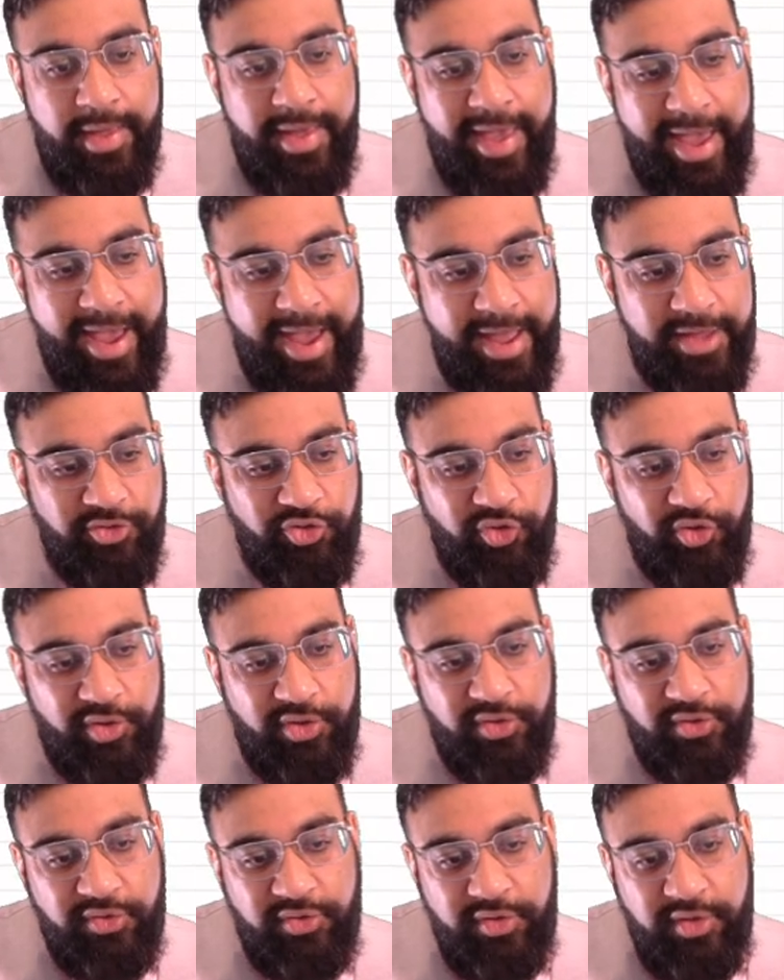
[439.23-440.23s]
As you
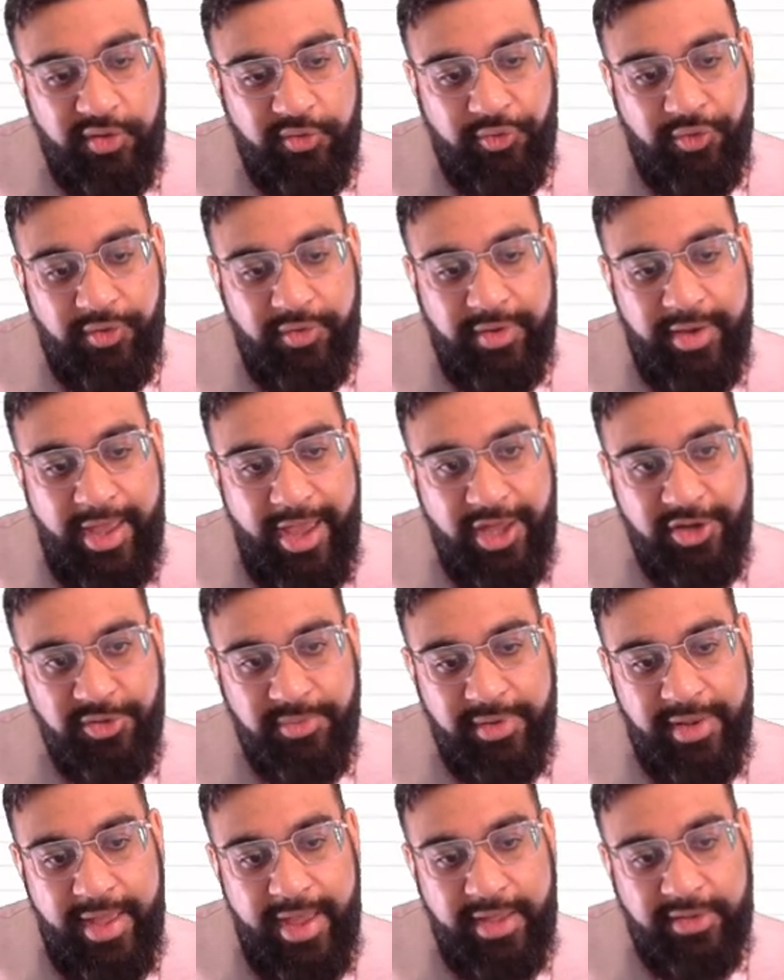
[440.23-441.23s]
can see, for
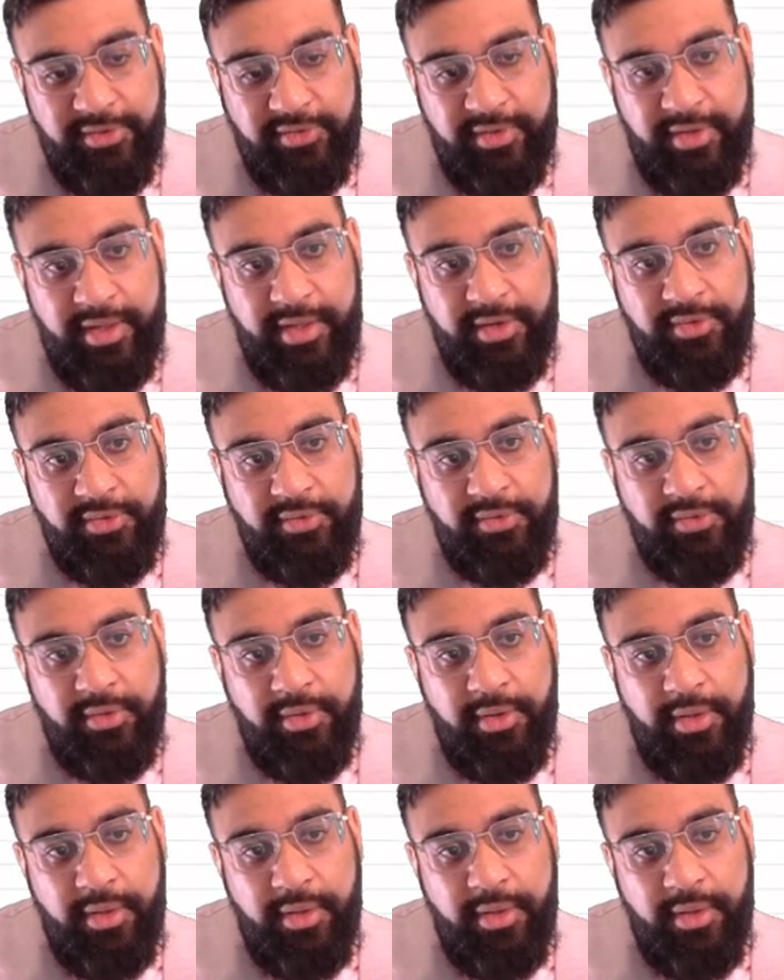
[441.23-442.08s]
intangible assets,